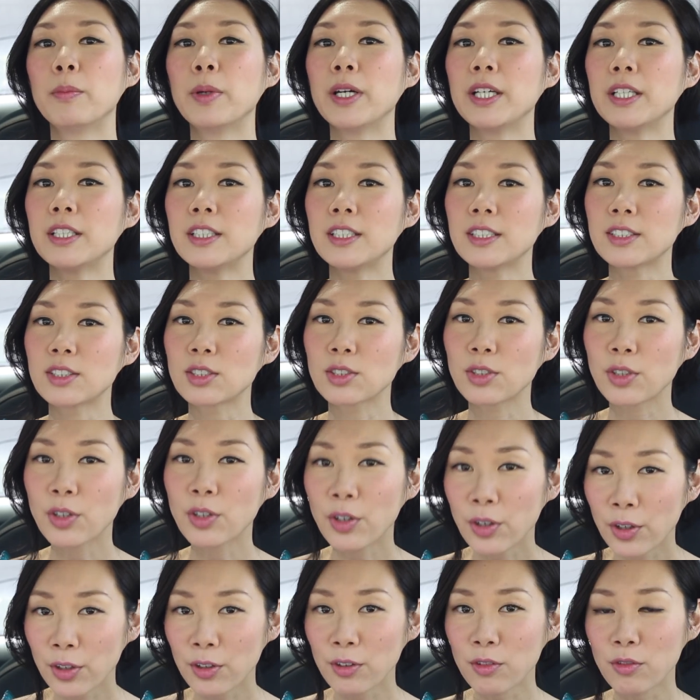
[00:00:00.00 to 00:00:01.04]
But in its
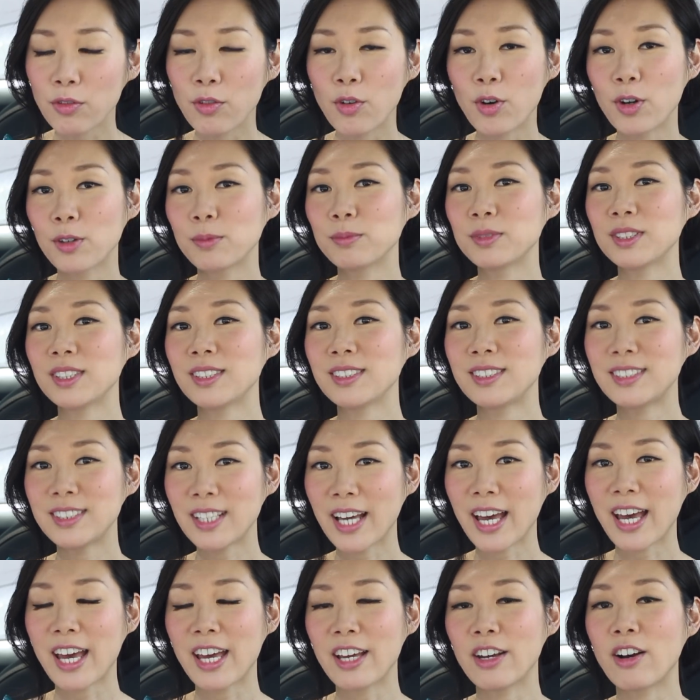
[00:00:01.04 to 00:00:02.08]
current form
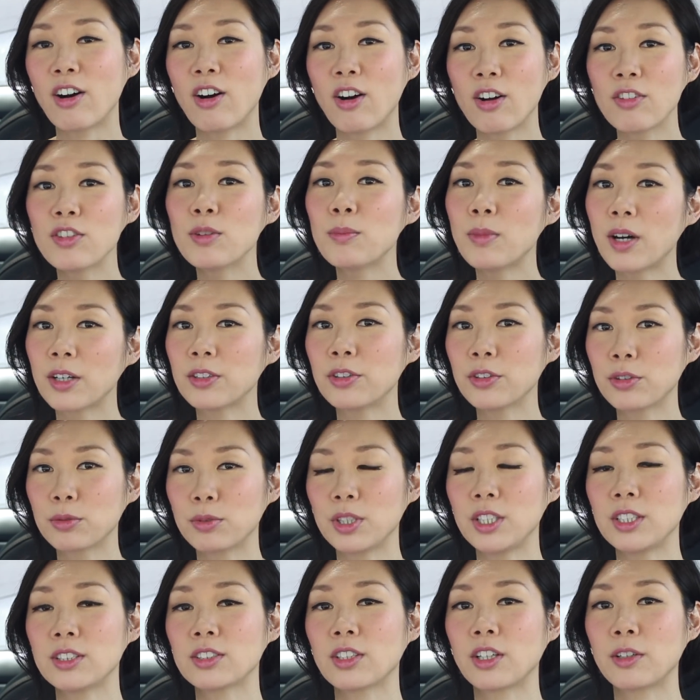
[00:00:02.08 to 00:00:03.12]
today, all the Model
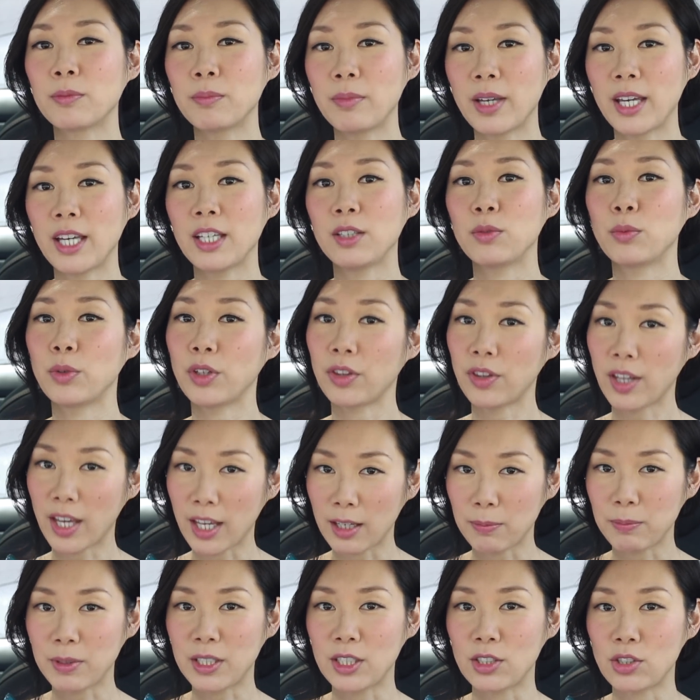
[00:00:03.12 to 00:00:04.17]
3s are made with
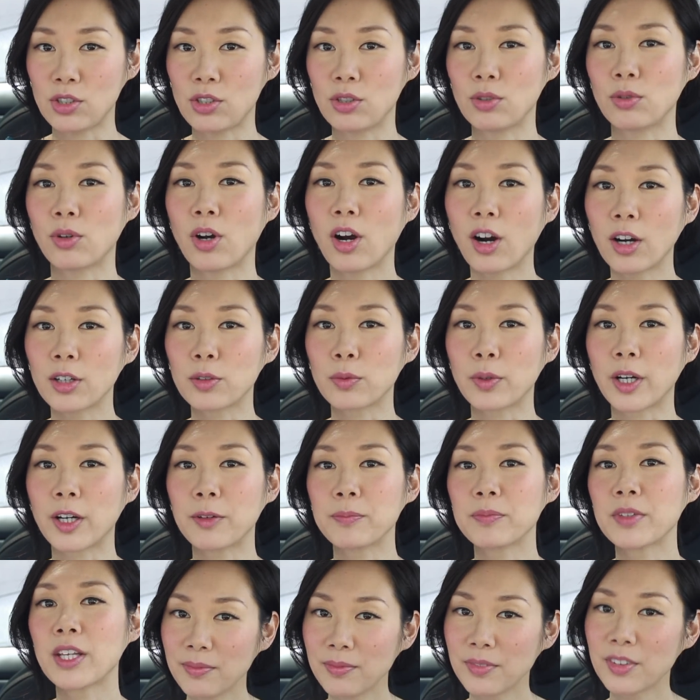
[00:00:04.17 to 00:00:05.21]
AP2
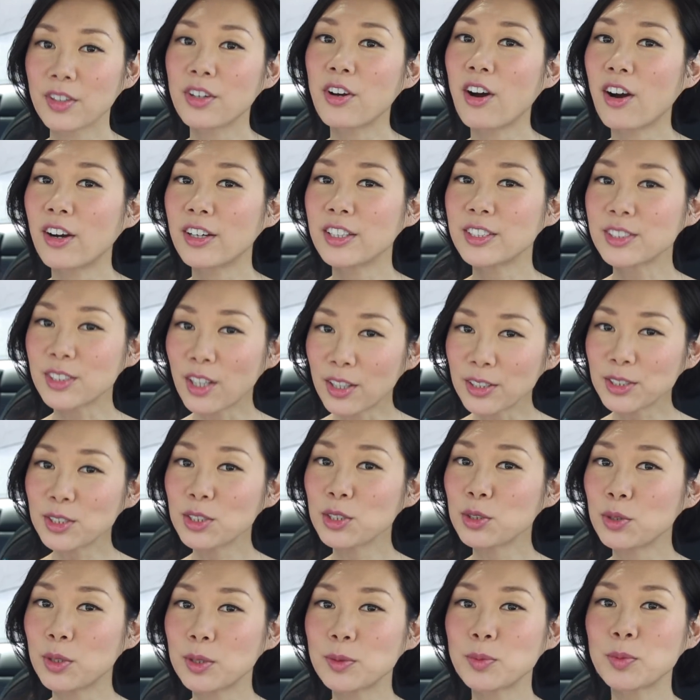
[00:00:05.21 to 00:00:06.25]
hardware. The car is
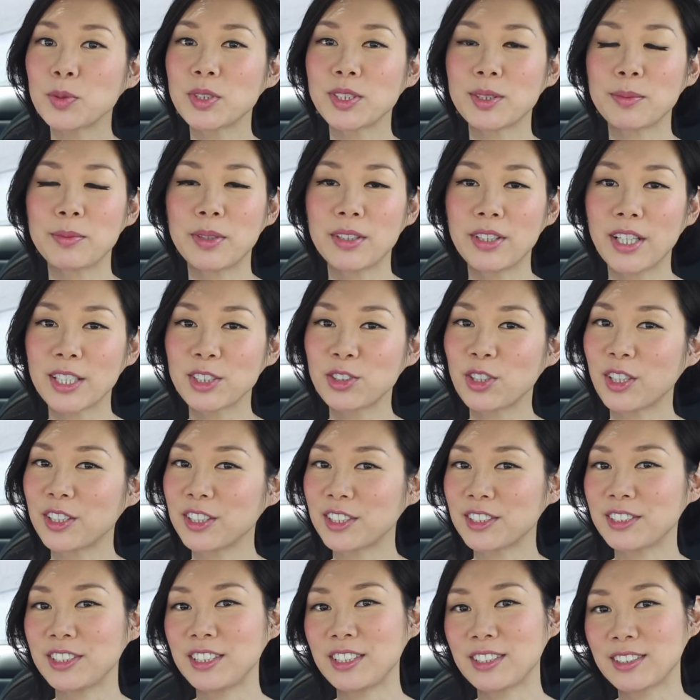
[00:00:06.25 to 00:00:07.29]
also equipped with some
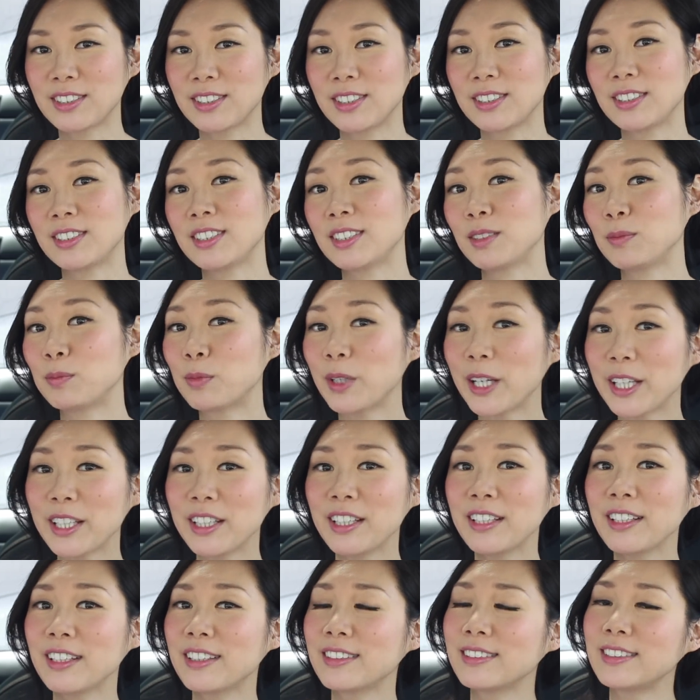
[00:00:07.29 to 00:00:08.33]
electronically assisted
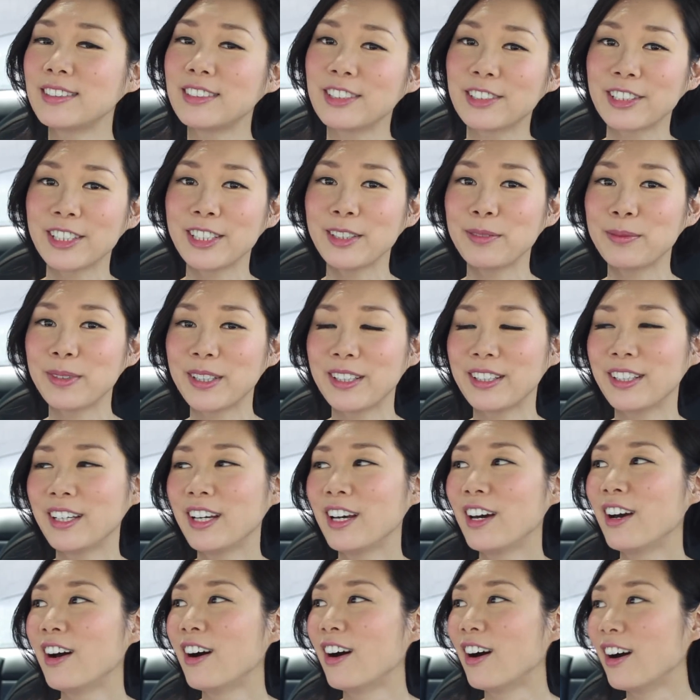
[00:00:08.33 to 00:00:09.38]
braking and steering, but
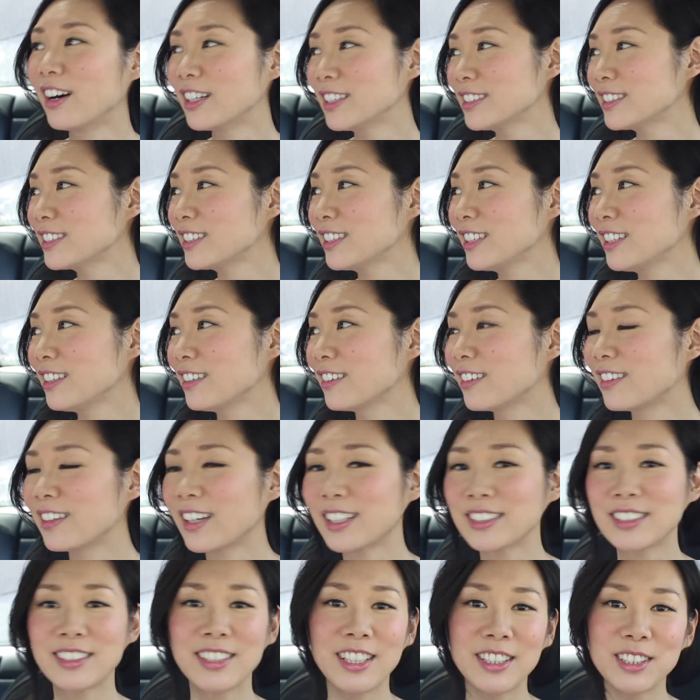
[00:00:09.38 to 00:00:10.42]
honestly,
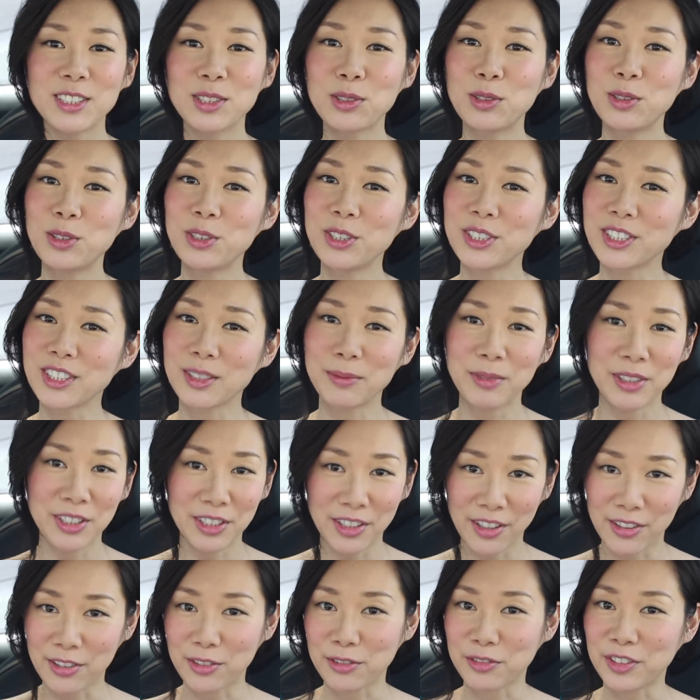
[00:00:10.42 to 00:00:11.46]
that's not as cool as some of
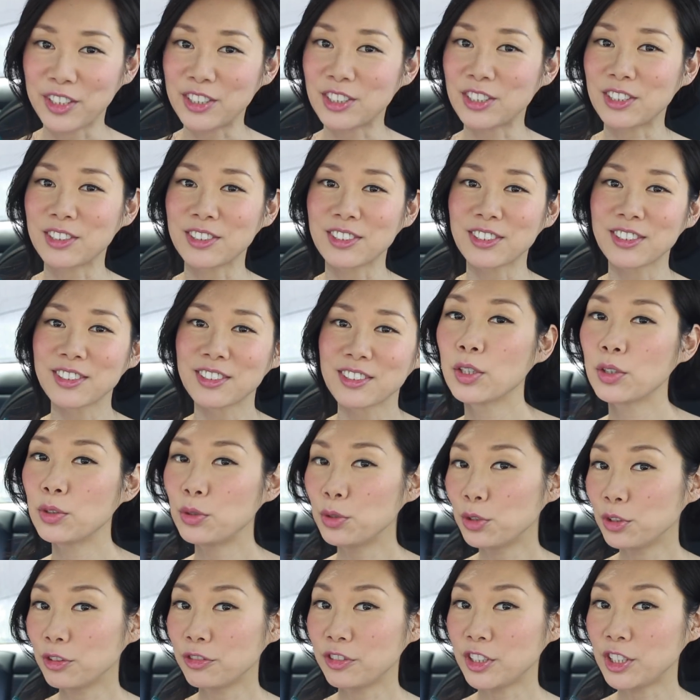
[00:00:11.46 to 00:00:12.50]
the other features.
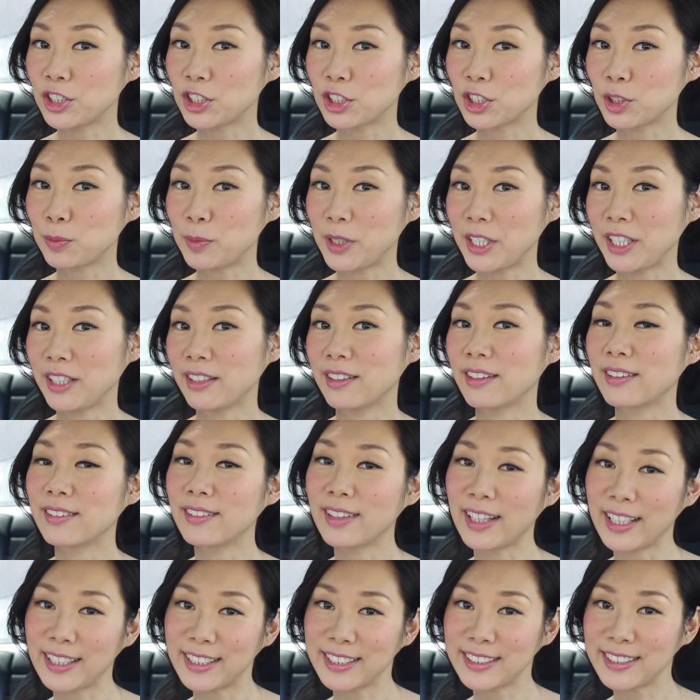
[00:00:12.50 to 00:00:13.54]
Cool features being
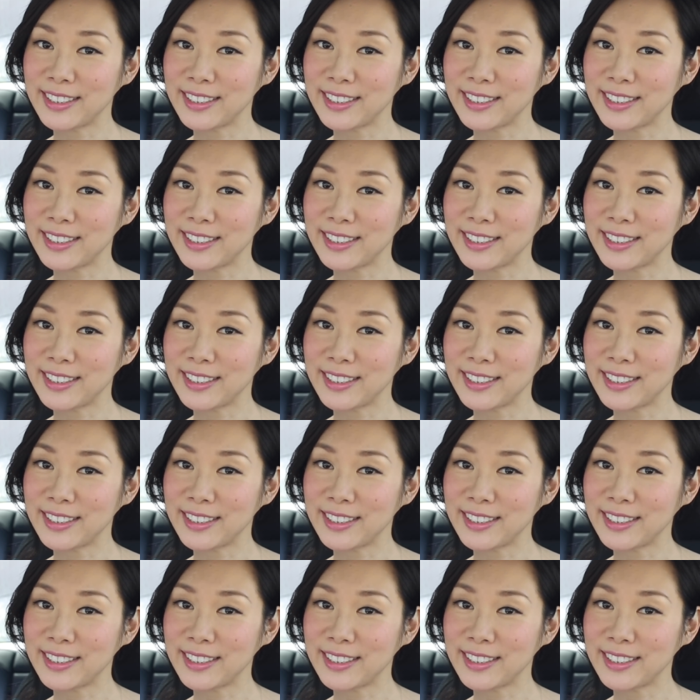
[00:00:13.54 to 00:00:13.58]
lane